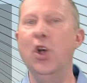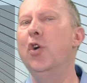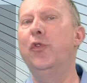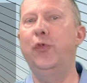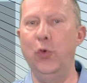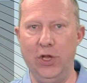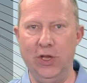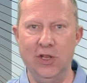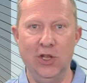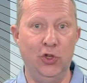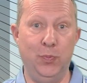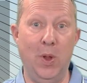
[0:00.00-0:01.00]
fully.
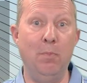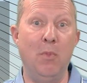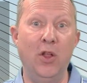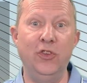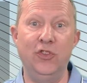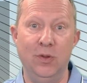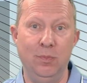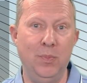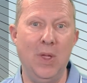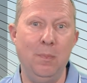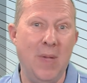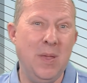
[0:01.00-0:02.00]
Spend months,
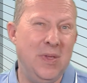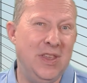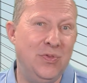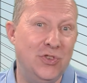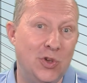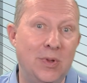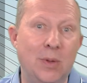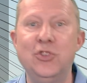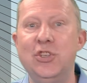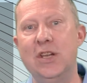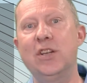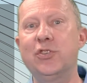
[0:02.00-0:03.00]
maybe even sometimes
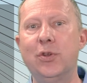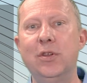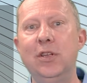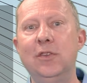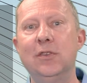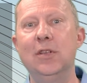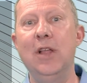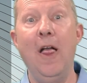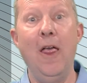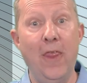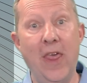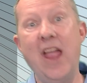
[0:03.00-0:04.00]
years on it.
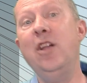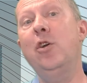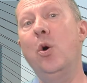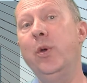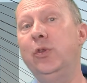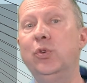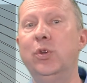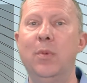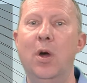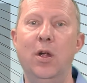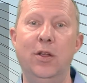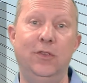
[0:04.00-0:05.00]
Then going to the
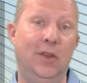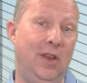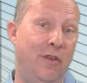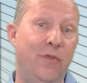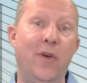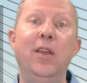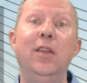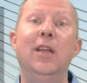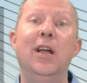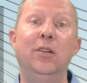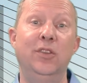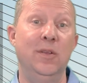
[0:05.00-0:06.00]
market and then finding
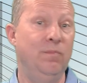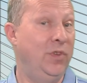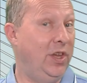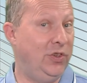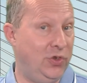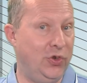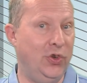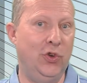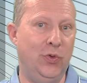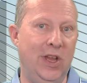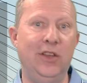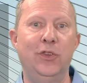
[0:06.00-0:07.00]
out it doesn't
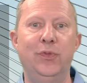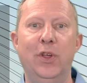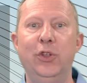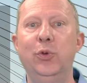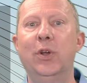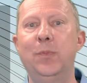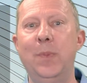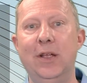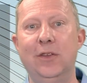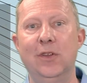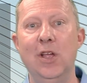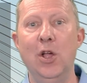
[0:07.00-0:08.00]
create the value you
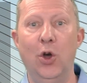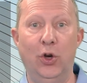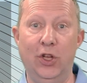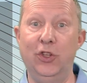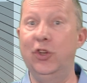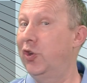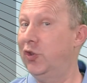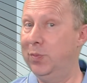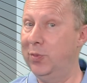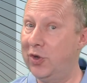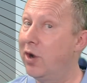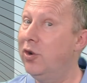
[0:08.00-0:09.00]
expect. Or that the
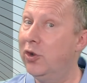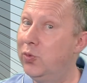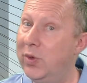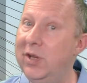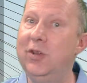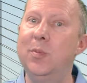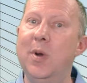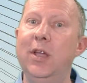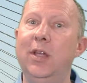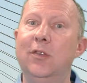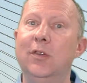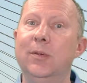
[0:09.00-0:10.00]
customers are not willing to buy it.